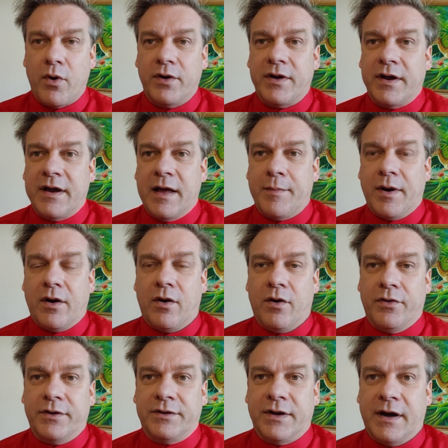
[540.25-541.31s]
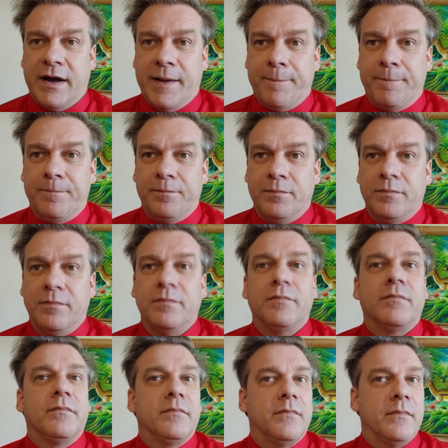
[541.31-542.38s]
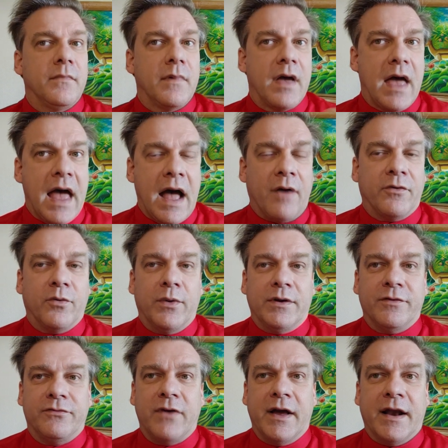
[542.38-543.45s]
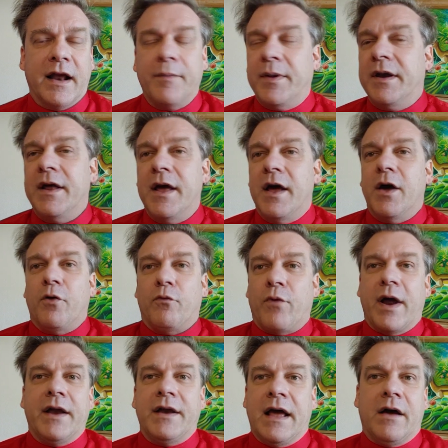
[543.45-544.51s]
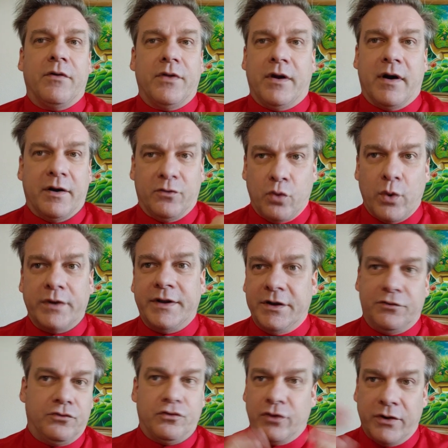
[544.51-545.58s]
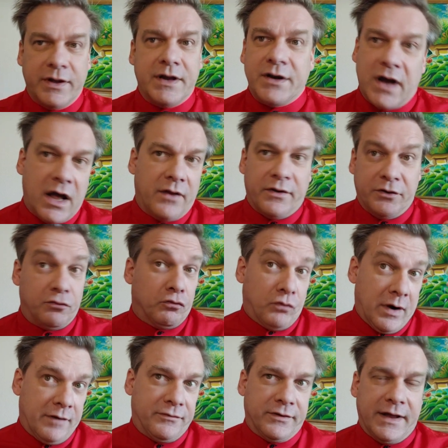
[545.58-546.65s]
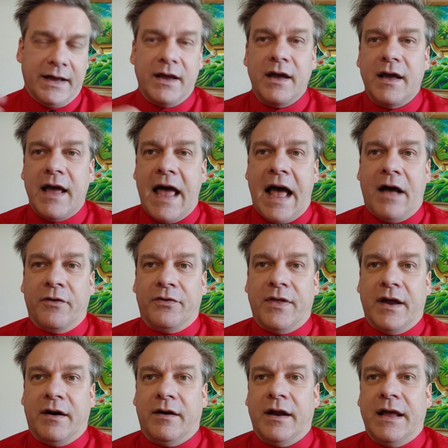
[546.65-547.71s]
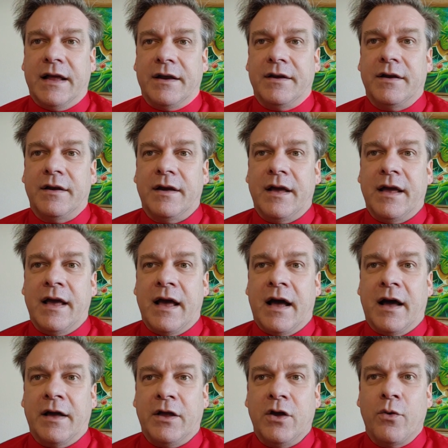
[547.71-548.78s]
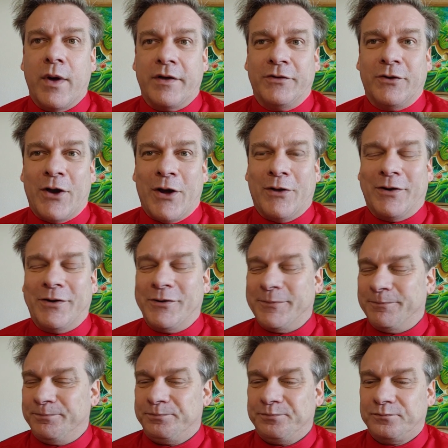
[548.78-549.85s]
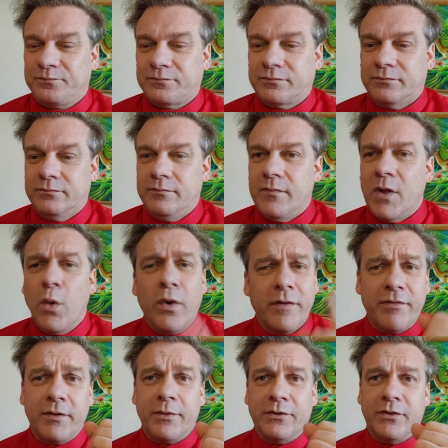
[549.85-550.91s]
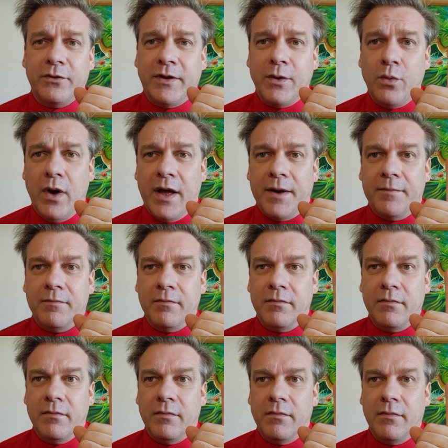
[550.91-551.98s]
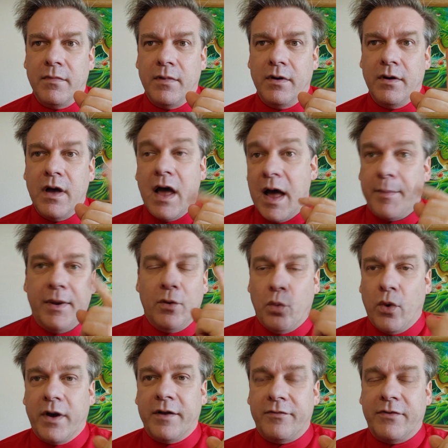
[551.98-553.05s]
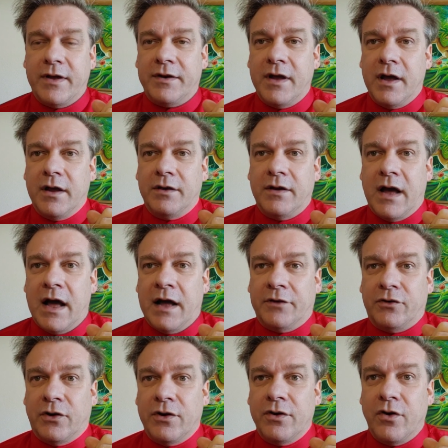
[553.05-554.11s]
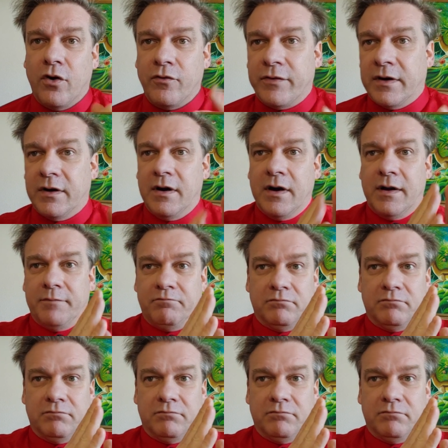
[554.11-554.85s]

more dynamic all the time, how do we define it? I mean, right now there are $20 trillion roughly out there in US dollars. What if there was only one? I mean, what if it turned over